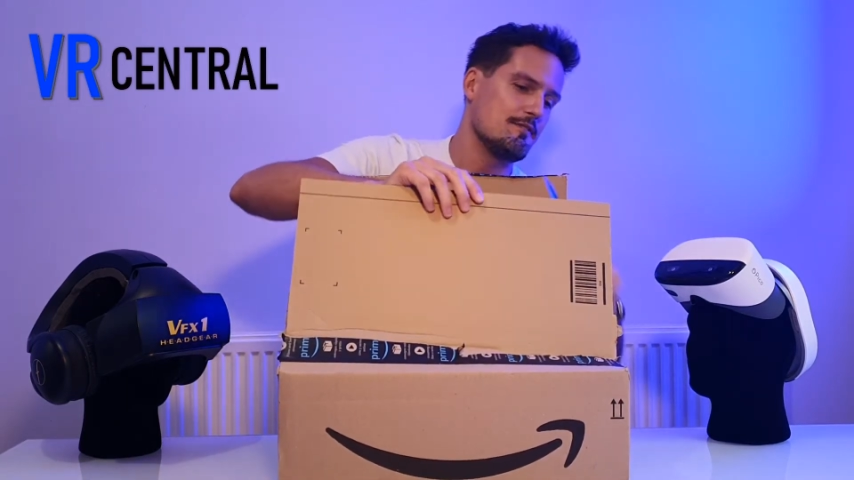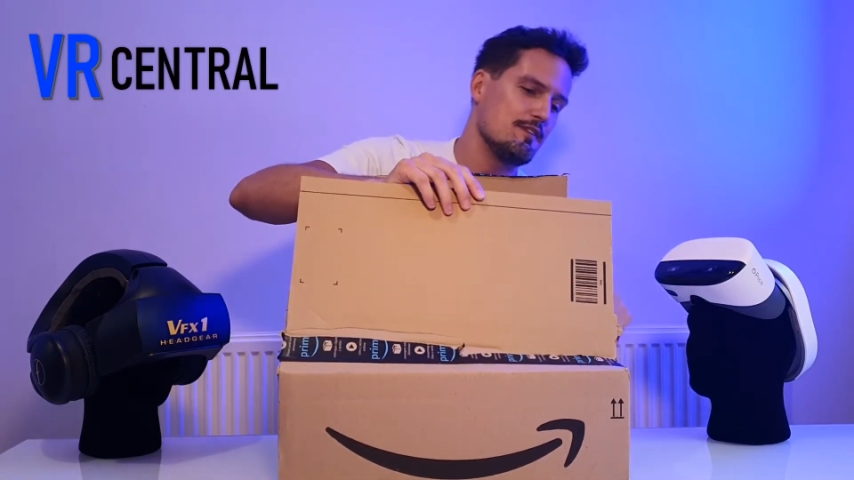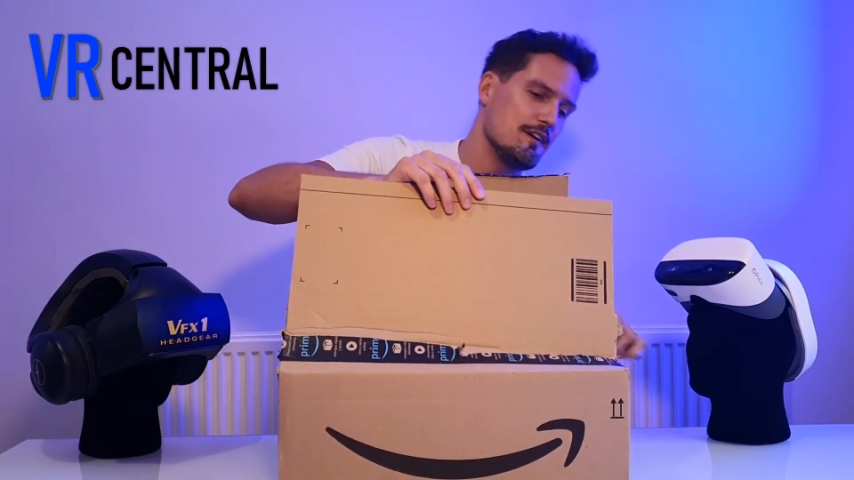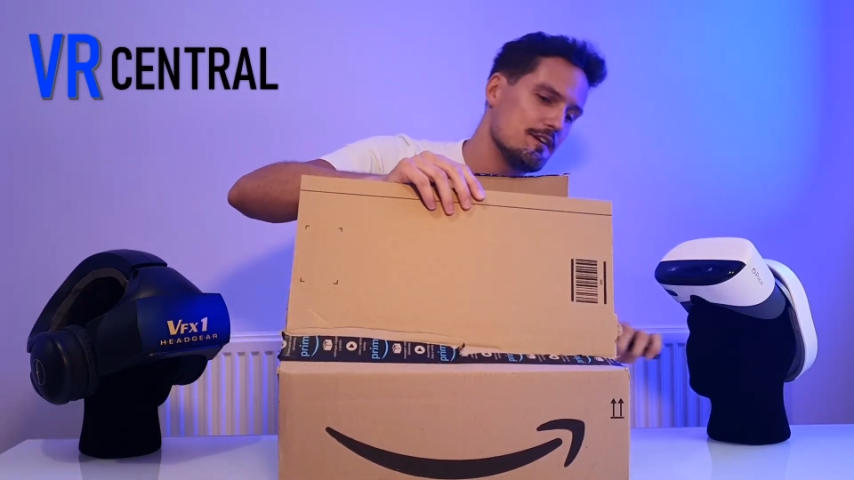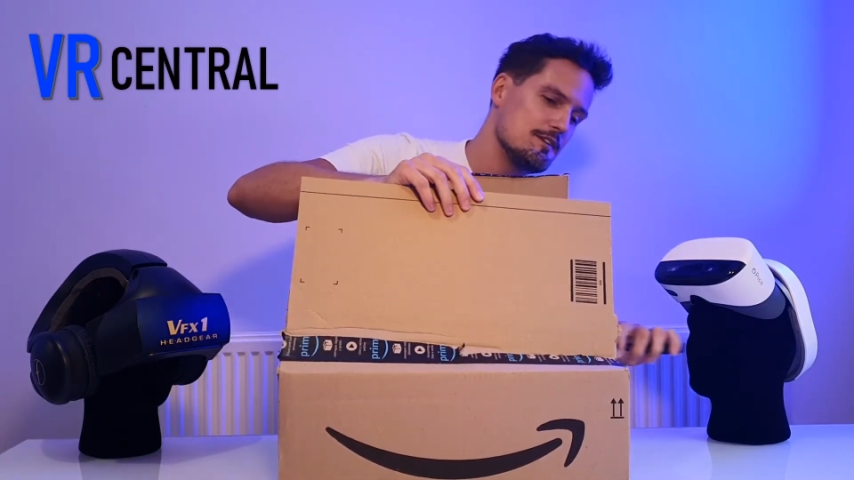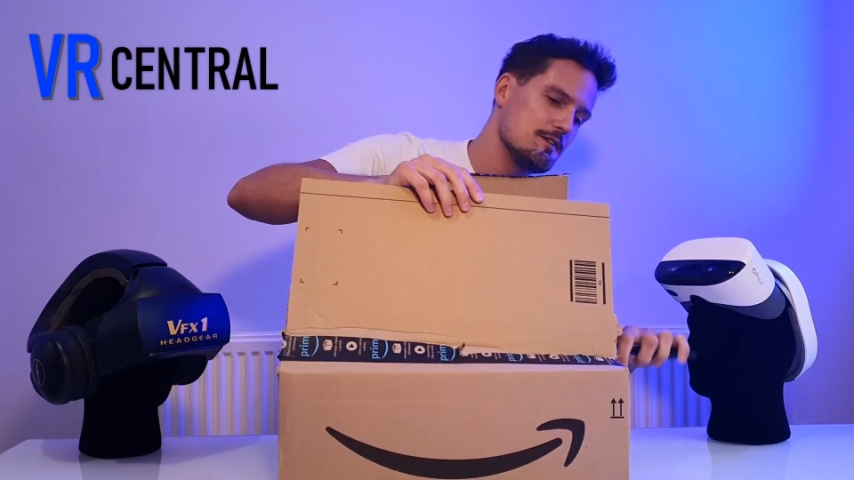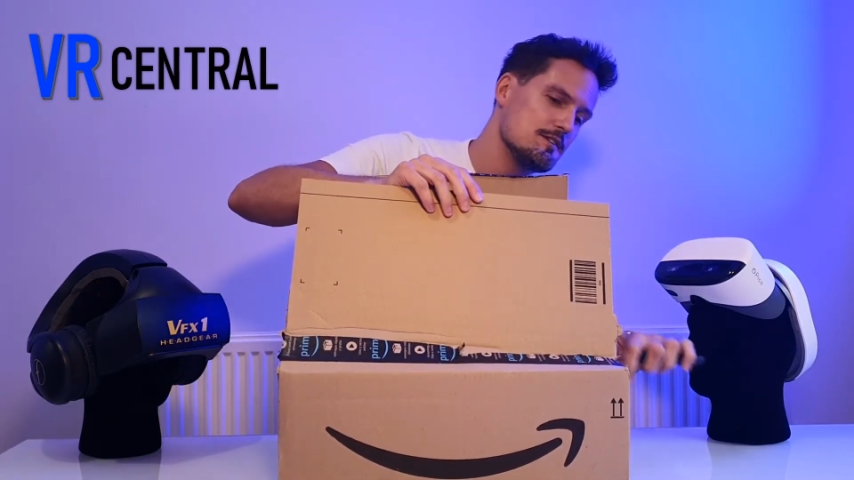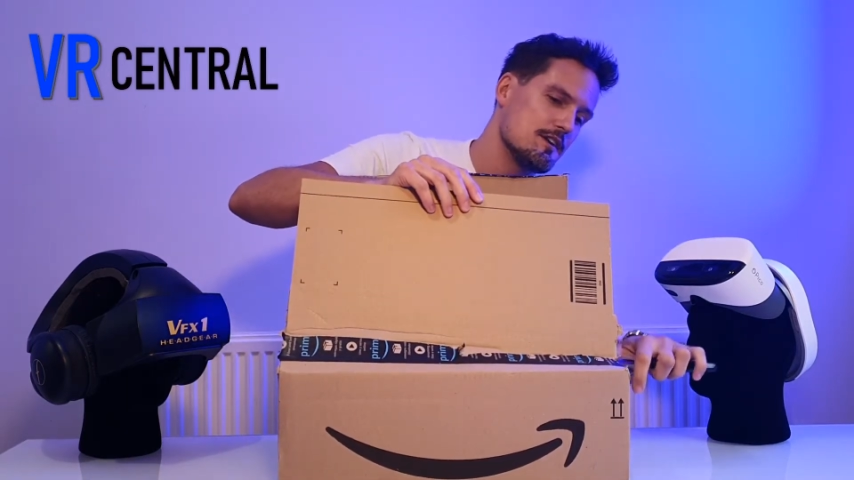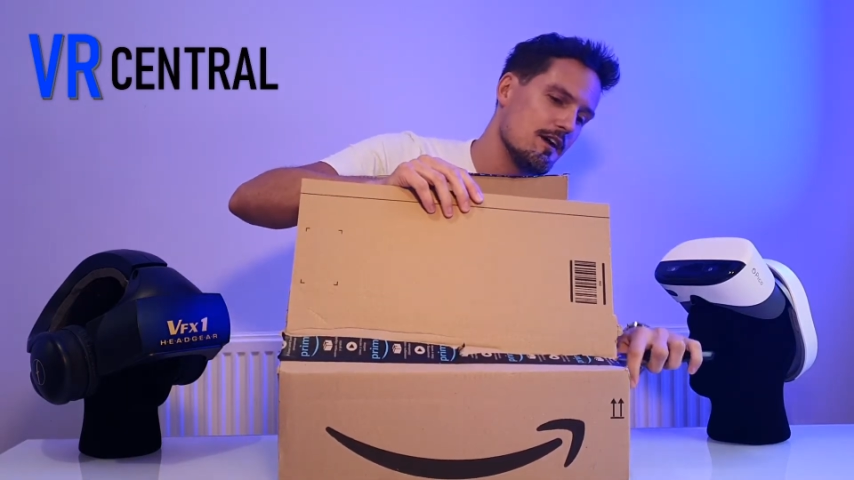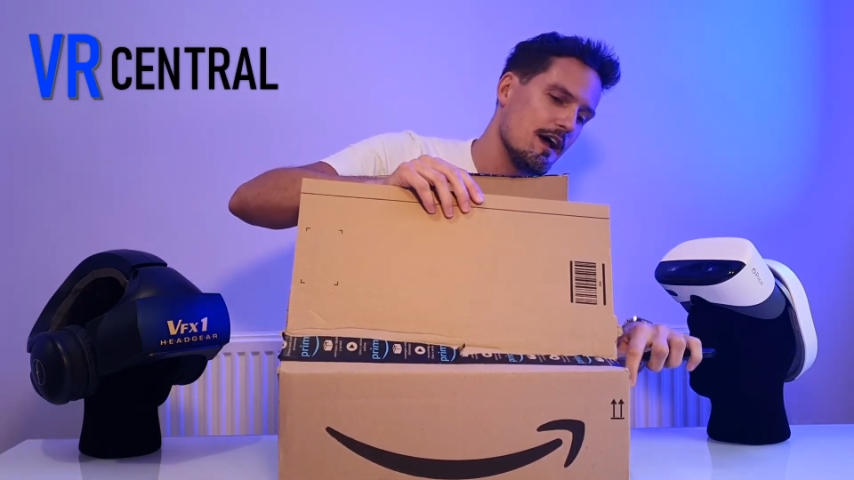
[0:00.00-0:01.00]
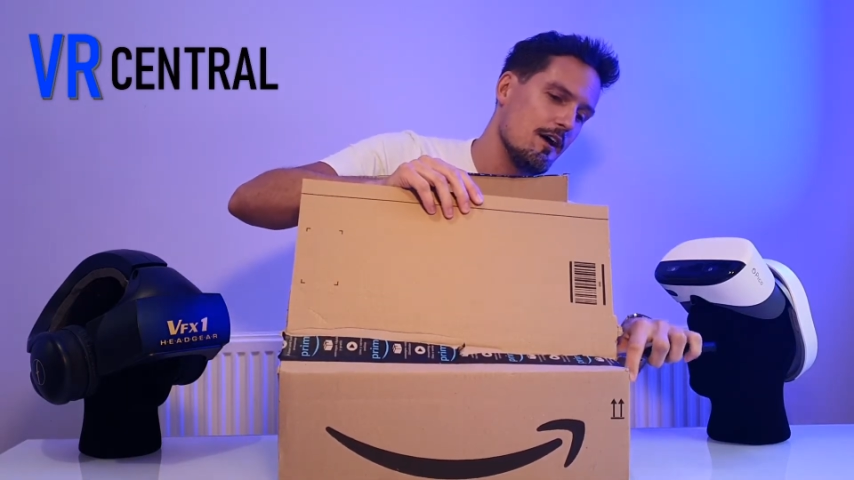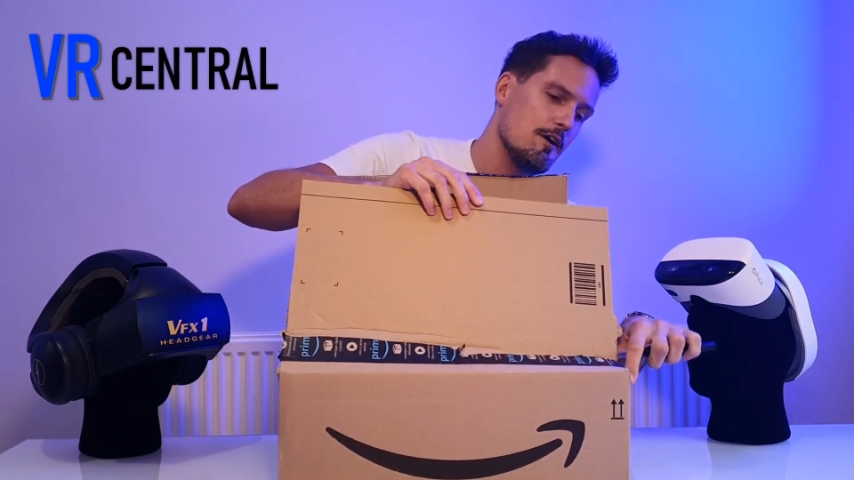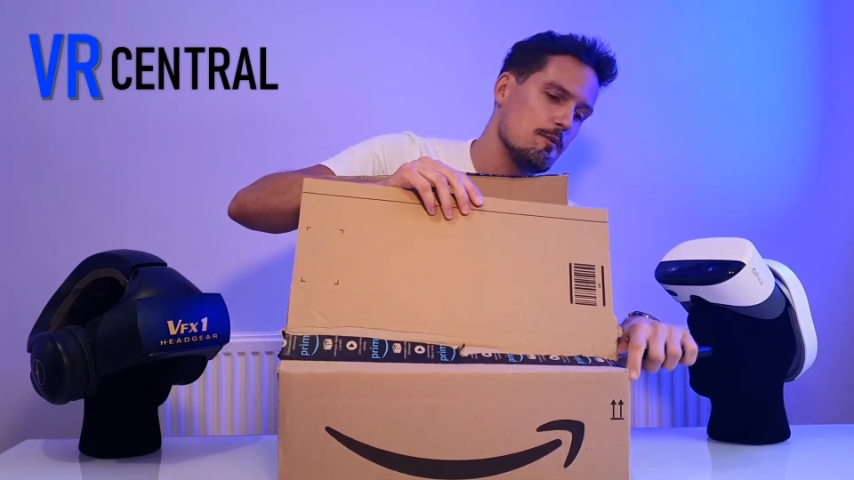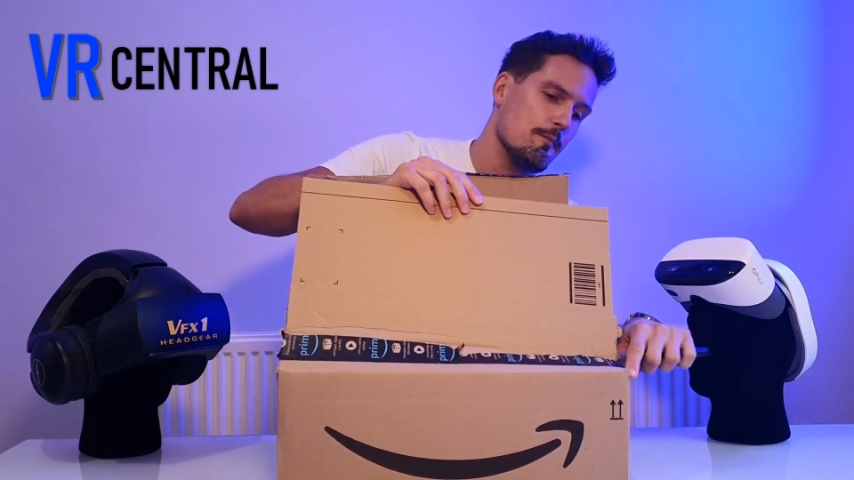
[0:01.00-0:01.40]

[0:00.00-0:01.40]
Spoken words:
a VR user at home.